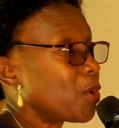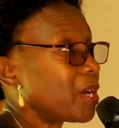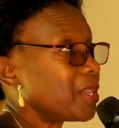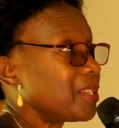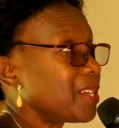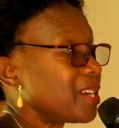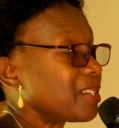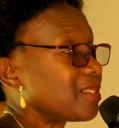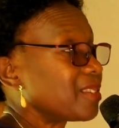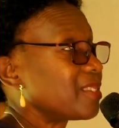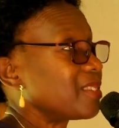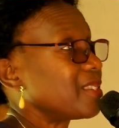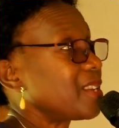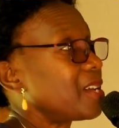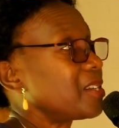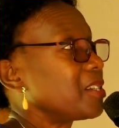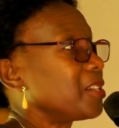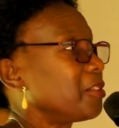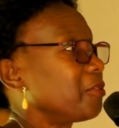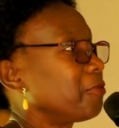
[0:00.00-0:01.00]
who are just
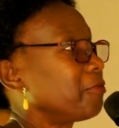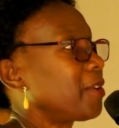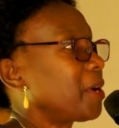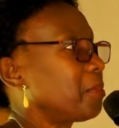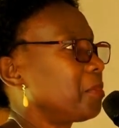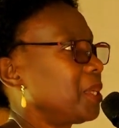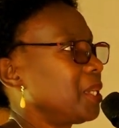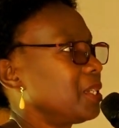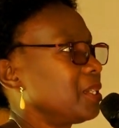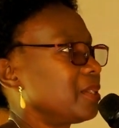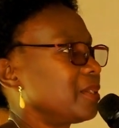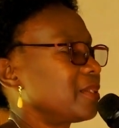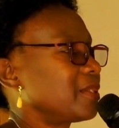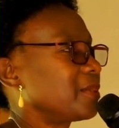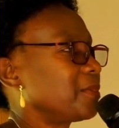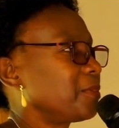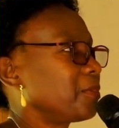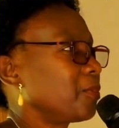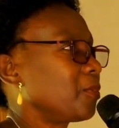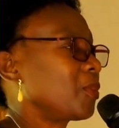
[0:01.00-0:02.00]
starting families.
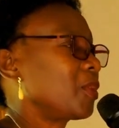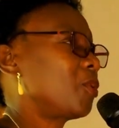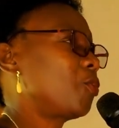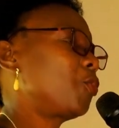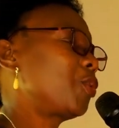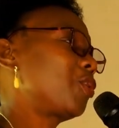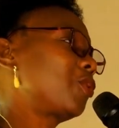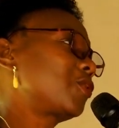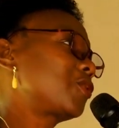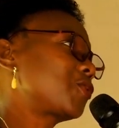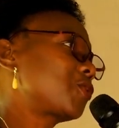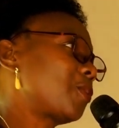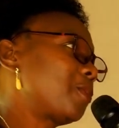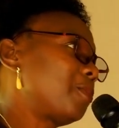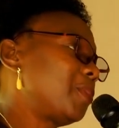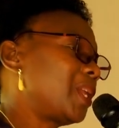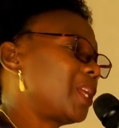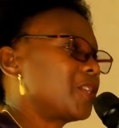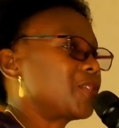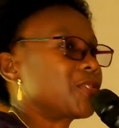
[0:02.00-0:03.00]
We also
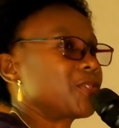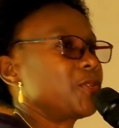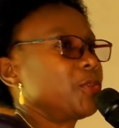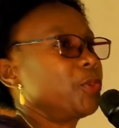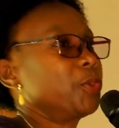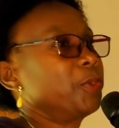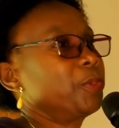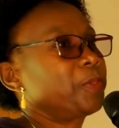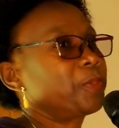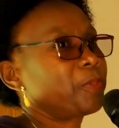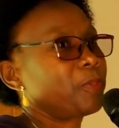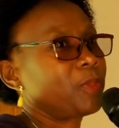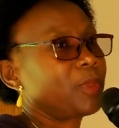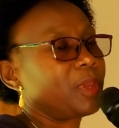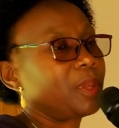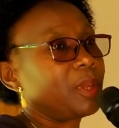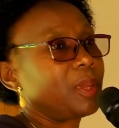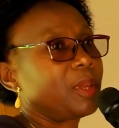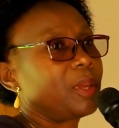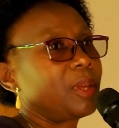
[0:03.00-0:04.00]
bless you.
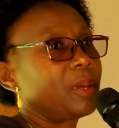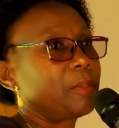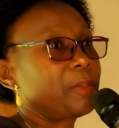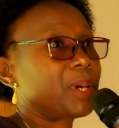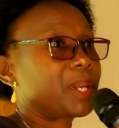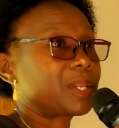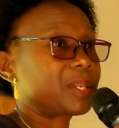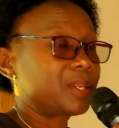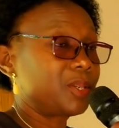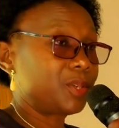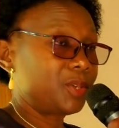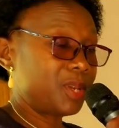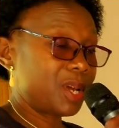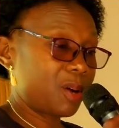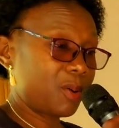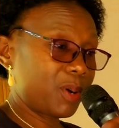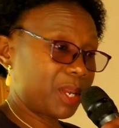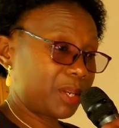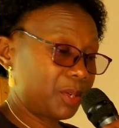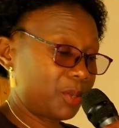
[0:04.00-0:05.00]
But
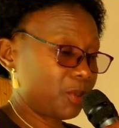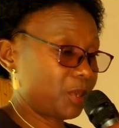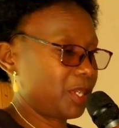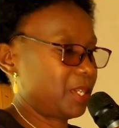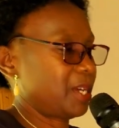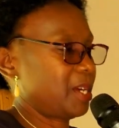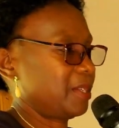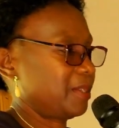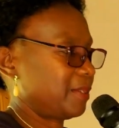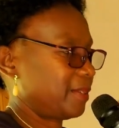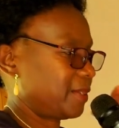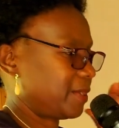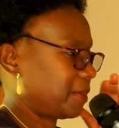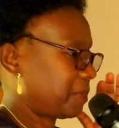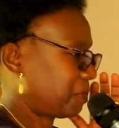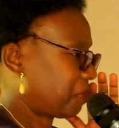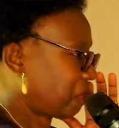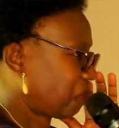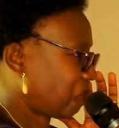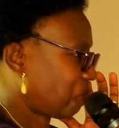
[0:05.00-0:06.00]
our daughters
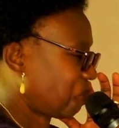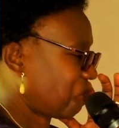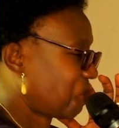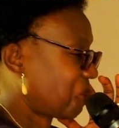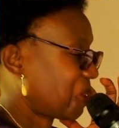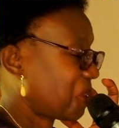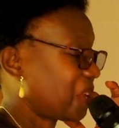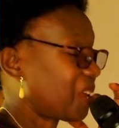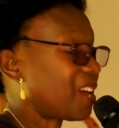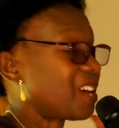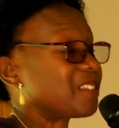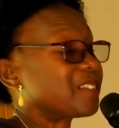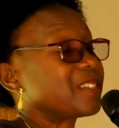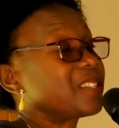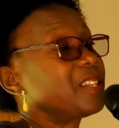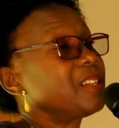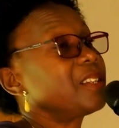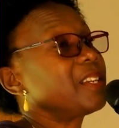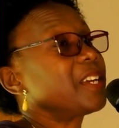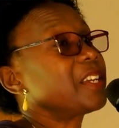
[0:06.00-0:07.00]
are
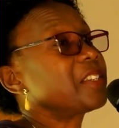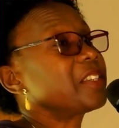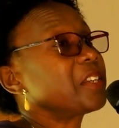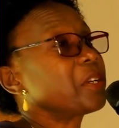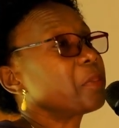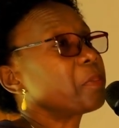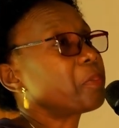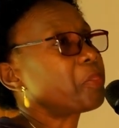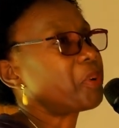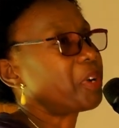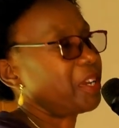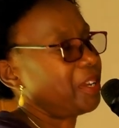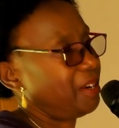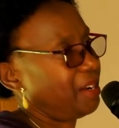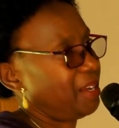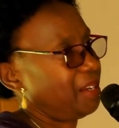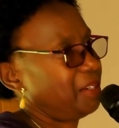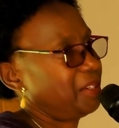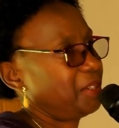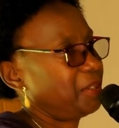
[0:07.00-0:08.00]
still getting pregnant.
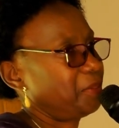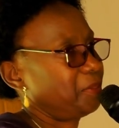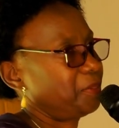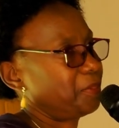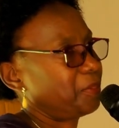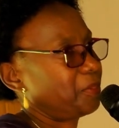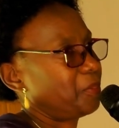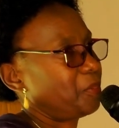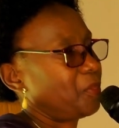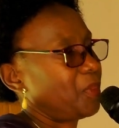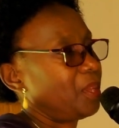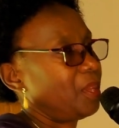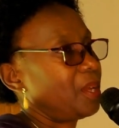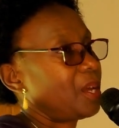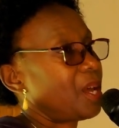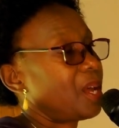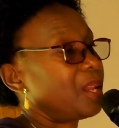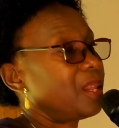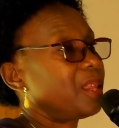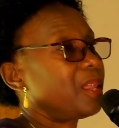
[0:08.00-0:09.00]

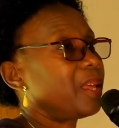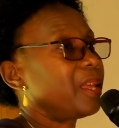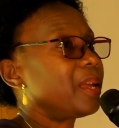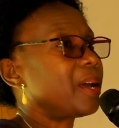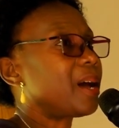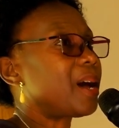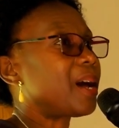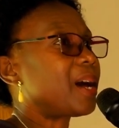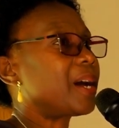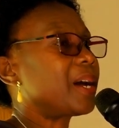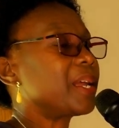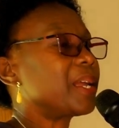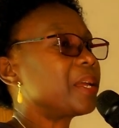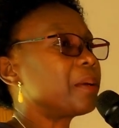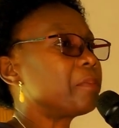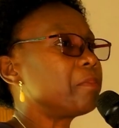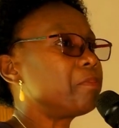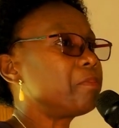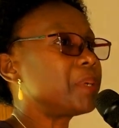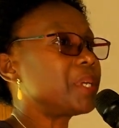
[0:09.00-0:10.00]
And they are a
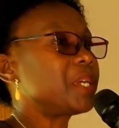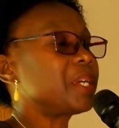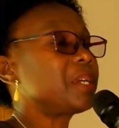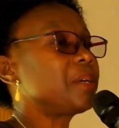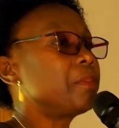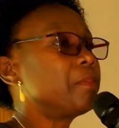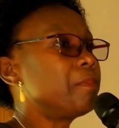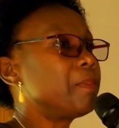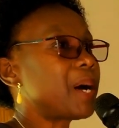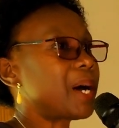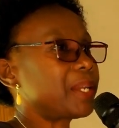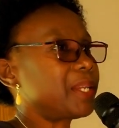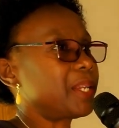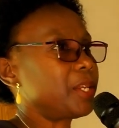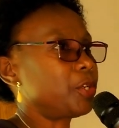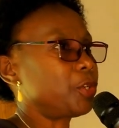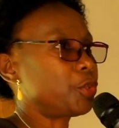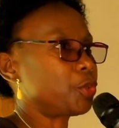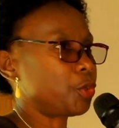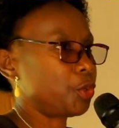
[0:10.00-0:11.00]
big
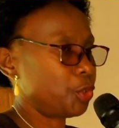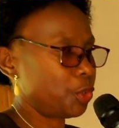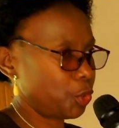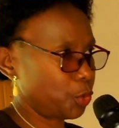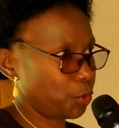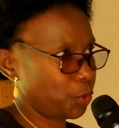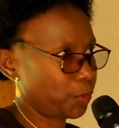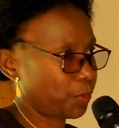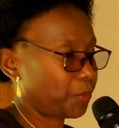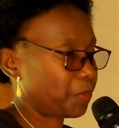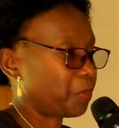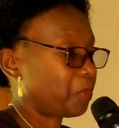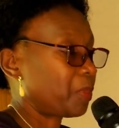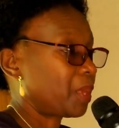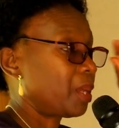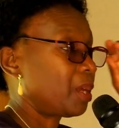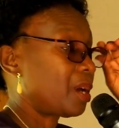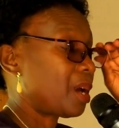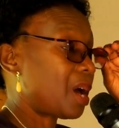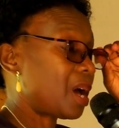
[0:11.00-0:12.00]
burden to you.
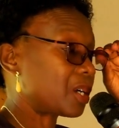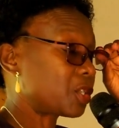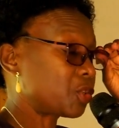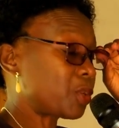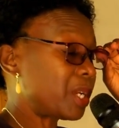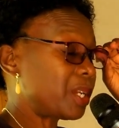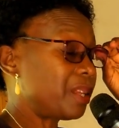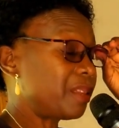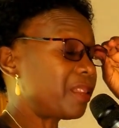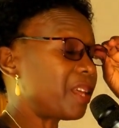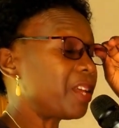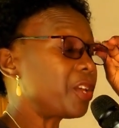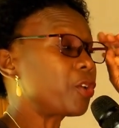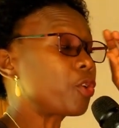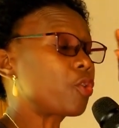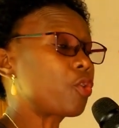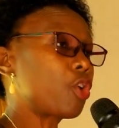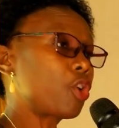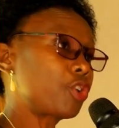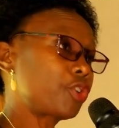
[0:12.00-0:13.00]
Actually, they
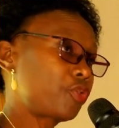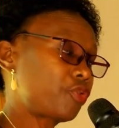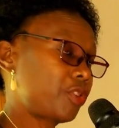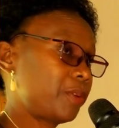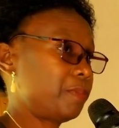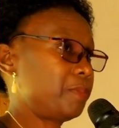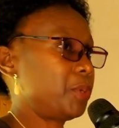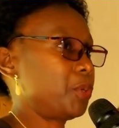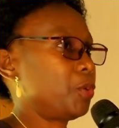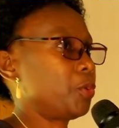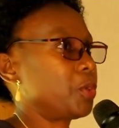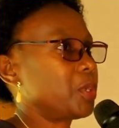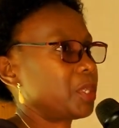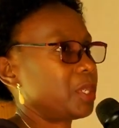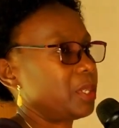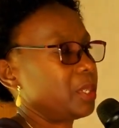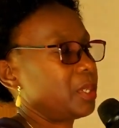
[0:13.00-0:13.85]
contribute